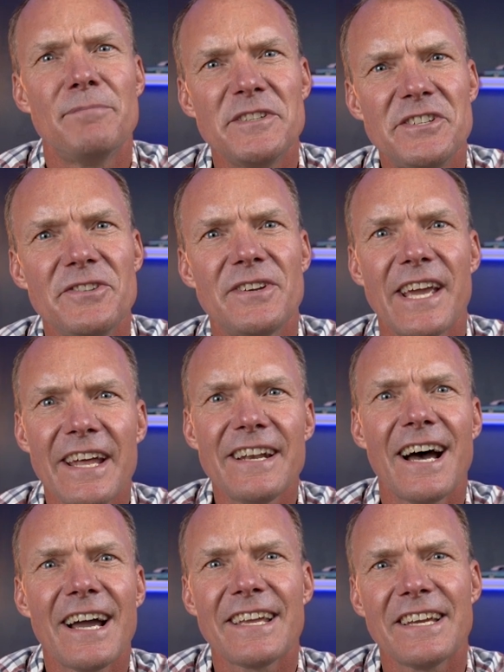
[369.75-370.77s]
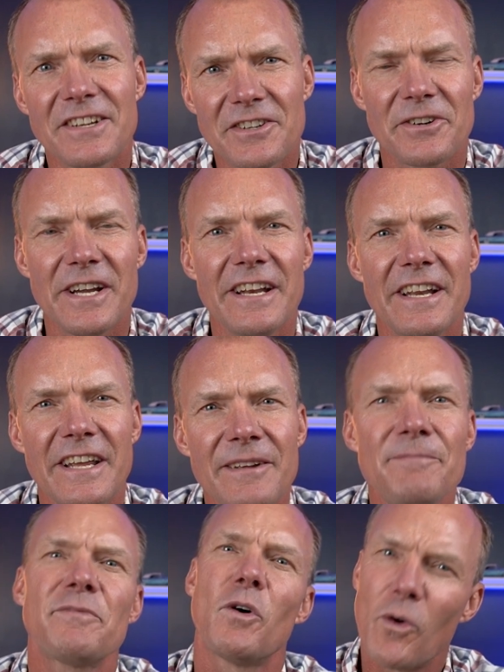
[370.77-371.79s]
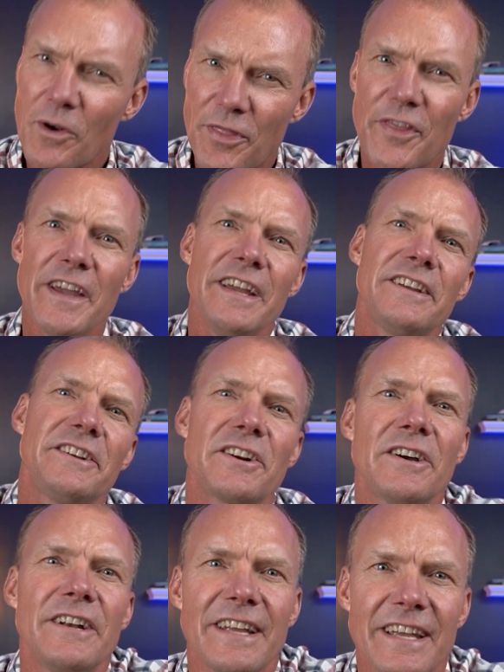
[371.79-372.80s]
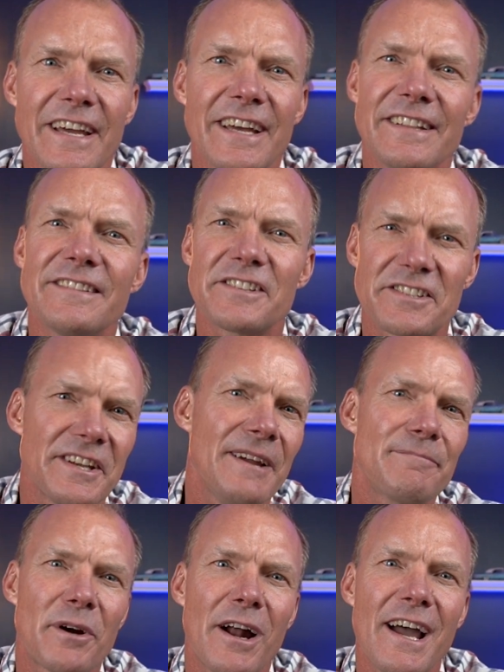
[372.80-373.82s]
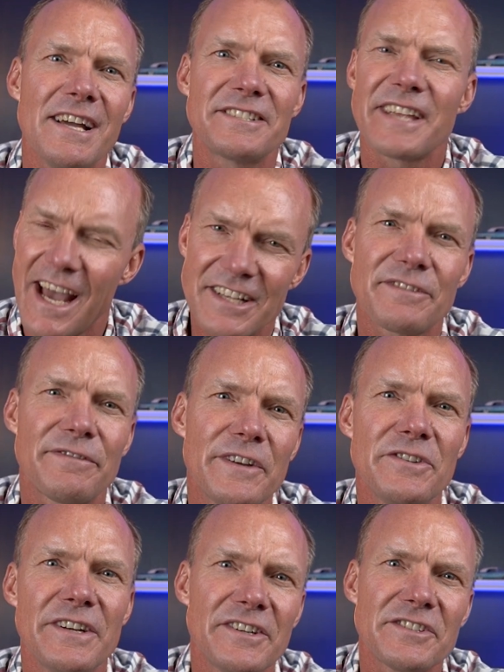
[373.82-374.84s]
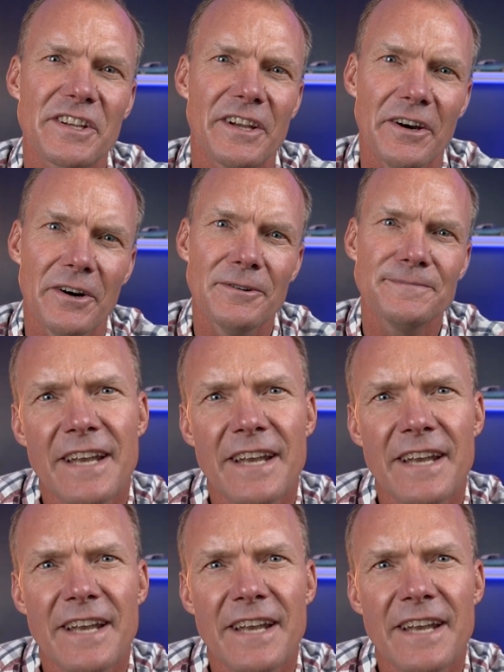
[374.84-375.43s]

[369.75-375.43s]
but you cannot get greedy or think you're going to get the same price as a few years ago.